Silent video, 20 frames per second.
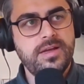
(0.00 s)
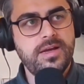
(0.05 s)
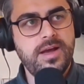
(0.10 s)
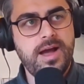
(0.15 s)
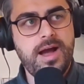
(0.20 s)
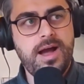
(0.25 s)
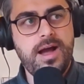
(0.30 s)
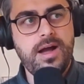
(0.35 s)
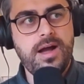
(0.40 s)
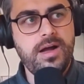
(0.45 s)

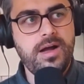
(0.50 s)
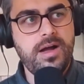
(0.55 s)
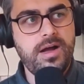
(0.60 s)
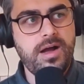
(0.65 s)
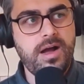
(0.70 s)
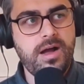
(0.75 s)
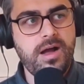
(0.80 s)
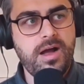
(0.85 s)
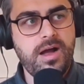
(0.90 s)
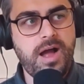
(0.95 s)
I
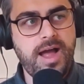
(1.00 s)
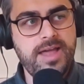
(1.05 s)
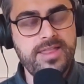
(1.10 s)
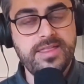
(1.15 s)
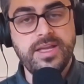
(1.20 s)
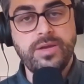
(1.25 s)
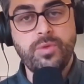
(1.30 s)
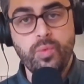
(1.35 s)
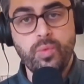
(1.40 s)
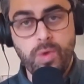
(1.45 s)

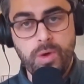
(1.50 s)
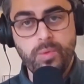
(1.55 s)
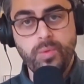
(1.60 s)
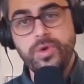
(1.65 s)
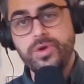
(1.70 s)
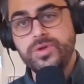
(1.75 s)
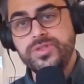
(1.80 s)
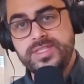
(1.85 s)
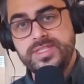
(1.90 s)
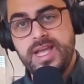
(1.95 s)
think what
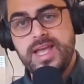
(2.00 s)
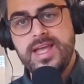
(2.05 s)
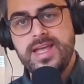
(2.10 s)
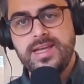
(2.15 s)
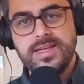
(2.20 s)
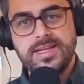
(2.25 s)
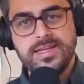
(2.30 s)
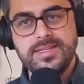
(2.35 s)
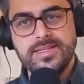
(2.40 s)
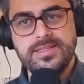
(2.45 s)
we're
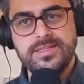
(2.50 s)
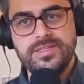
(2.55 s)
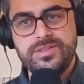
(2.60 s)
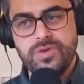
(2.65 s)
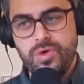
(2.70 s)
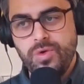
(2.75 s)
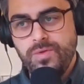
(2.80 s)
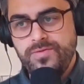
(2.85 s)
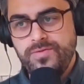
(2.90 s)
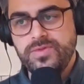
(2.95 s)
saying is
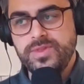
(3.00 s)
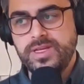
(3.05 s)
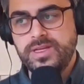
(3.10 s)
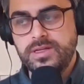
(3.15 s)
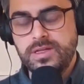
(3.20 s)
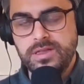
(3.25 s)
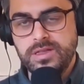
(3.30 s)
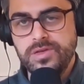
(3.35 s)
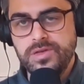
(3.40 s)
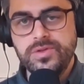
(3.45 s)
hopefully
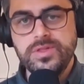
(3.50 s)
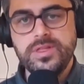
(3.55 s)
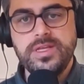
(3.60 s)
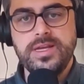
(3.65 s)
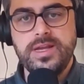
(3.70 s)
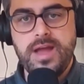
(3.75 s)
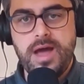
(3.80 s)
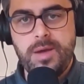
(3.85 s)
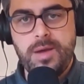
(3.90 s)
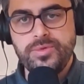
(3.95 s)
clearly
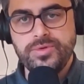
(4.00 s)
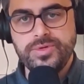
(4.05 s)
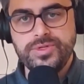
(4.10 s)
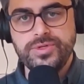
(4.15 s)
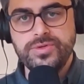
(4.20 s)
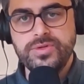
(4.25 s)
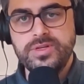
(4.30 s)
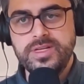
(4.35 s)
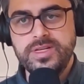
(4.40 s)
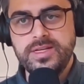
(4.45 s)
an
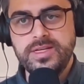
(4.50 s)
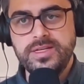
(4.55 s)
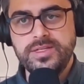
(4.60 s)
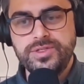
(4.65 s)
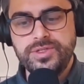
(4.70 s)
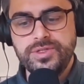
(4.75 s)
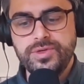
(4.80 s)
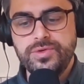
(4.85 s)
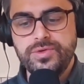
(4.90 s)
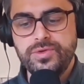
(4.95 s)
opportunity
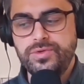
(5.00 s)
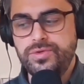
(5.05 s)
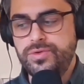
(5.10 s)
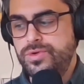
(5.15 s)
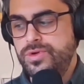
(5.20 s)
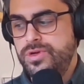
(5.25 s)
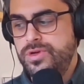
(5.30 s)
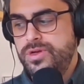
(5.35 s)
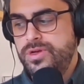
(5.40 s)
to,